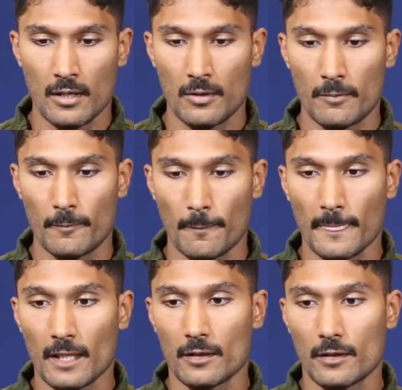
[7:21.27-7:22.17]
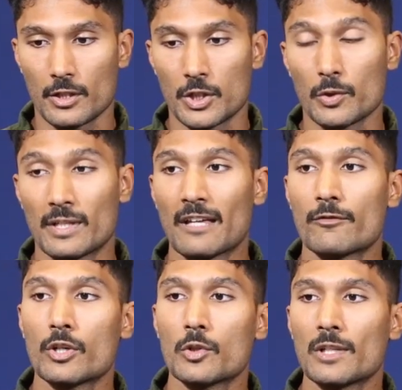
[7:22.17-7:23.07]
um, you'd
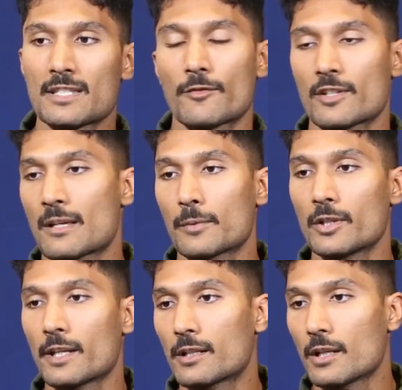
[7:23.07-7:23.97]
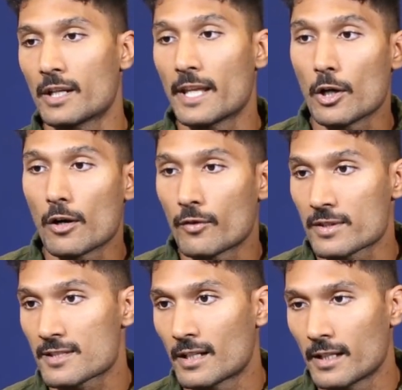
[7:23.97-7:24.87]
never do, let's say for example, you take a day off
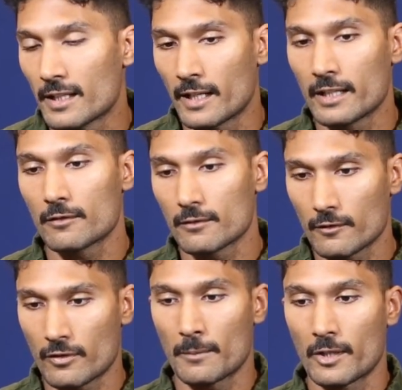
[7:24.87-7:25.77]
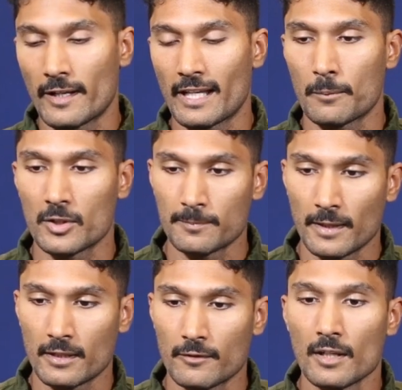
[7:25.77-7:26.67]
on Sunday, right? From a training
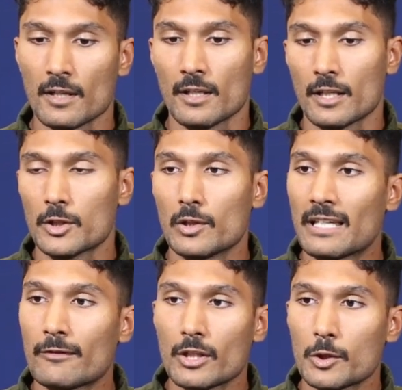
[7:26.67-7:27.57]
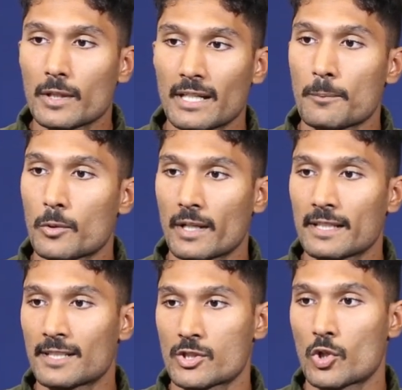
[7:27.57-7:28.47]
perspective, you'll never do a tempo
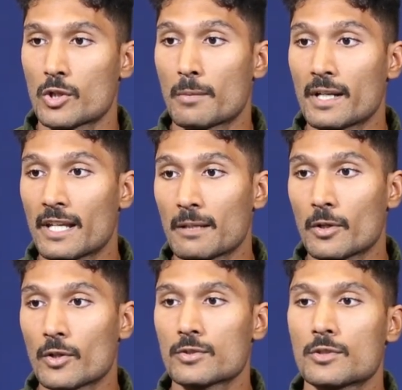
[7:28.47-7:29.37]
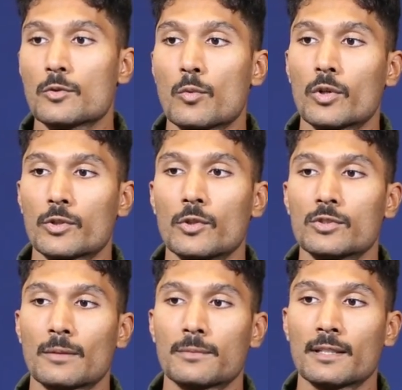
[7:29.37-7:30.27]
running session on Monday, because you want to
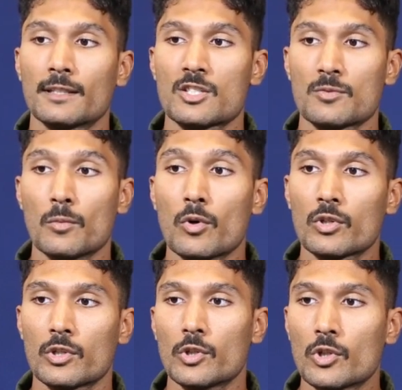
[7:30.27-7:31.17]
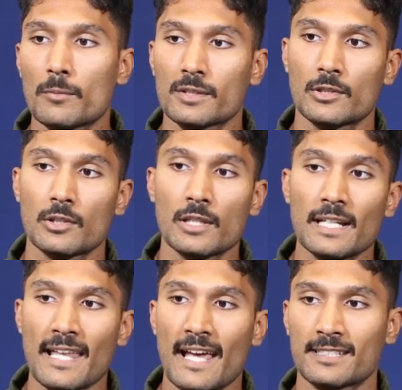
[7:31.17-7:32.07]
do something that's more
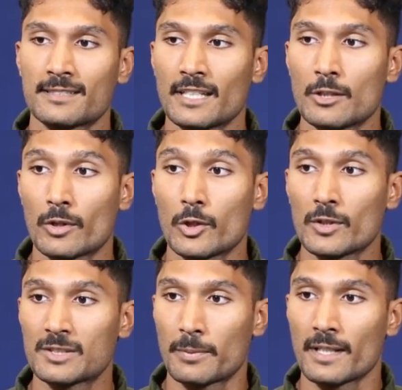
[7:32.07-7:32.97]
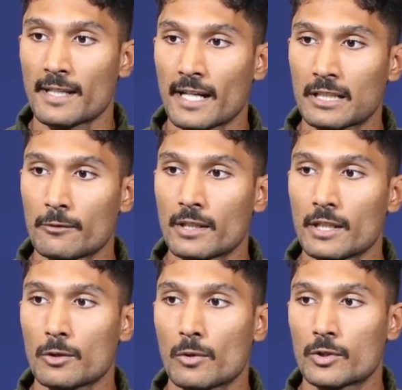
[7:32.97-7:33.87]
neuromuscularly taxing, you want to do a sprint
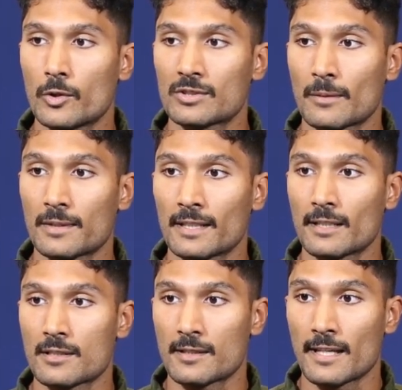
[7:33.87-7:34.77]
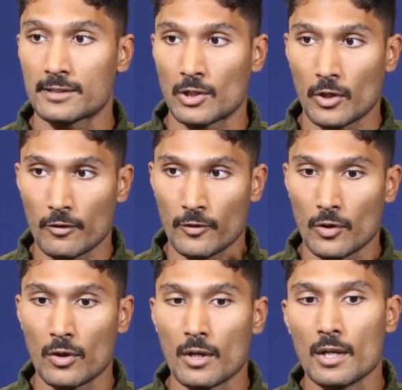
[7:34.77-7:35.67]
activity, you want to do something that takes a lot of
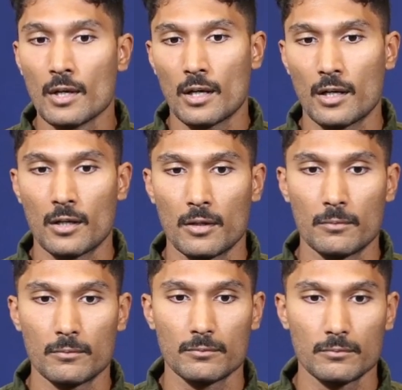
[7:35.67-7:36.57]
your um,